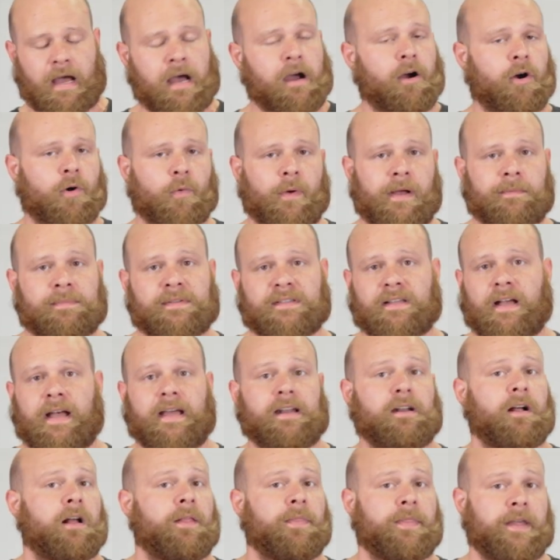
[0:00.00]
our
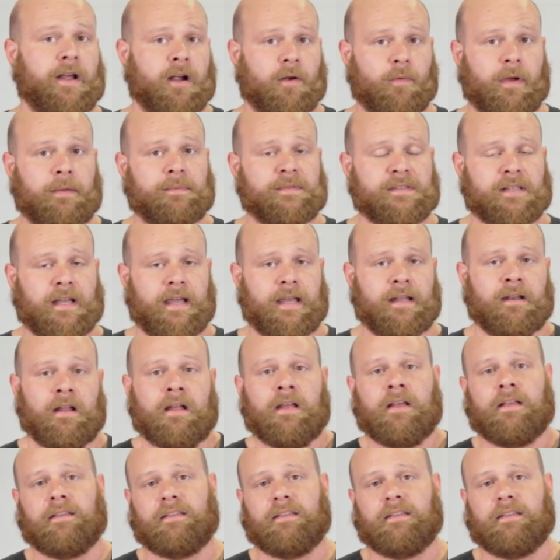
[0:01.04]
website, on their website,